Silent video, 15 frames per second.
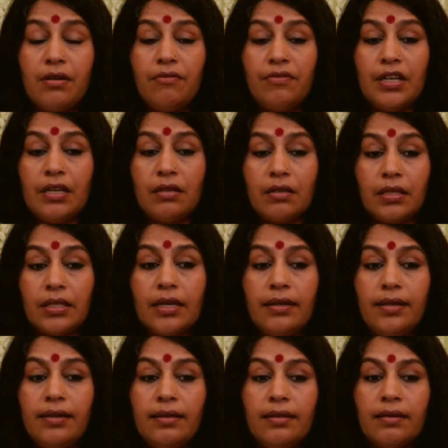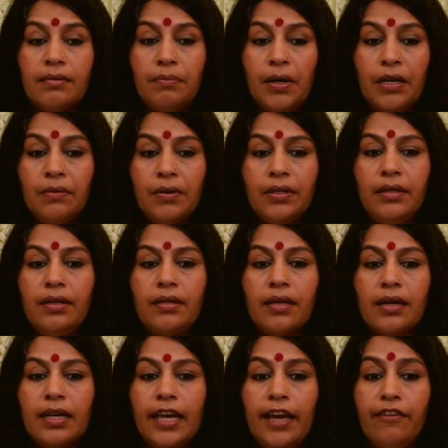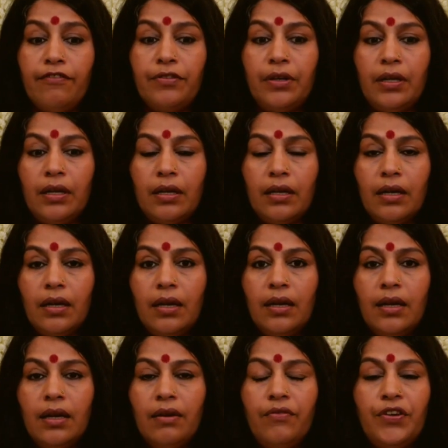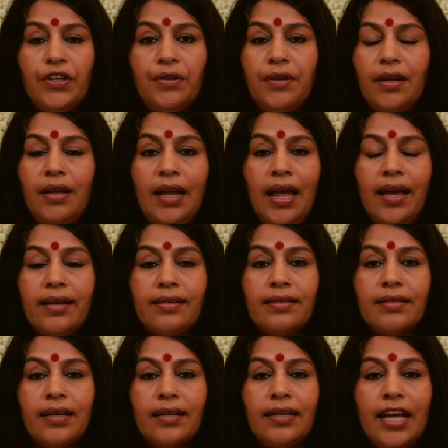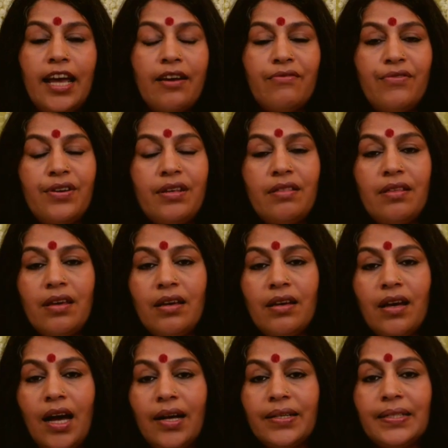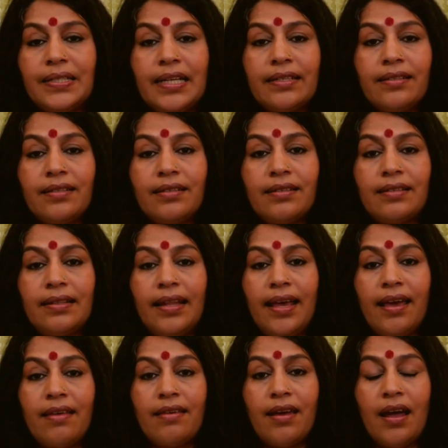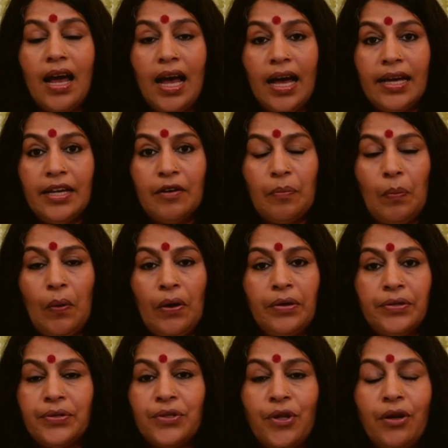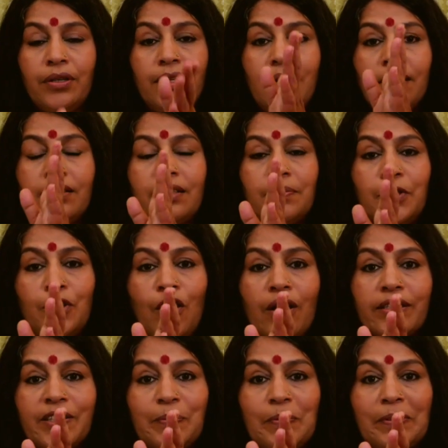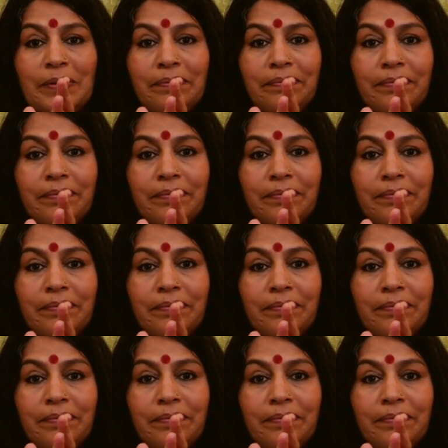we study the Bhagavad Gita carefully, we realize that everything our senses lay their eye upon is not the ultimate gospel.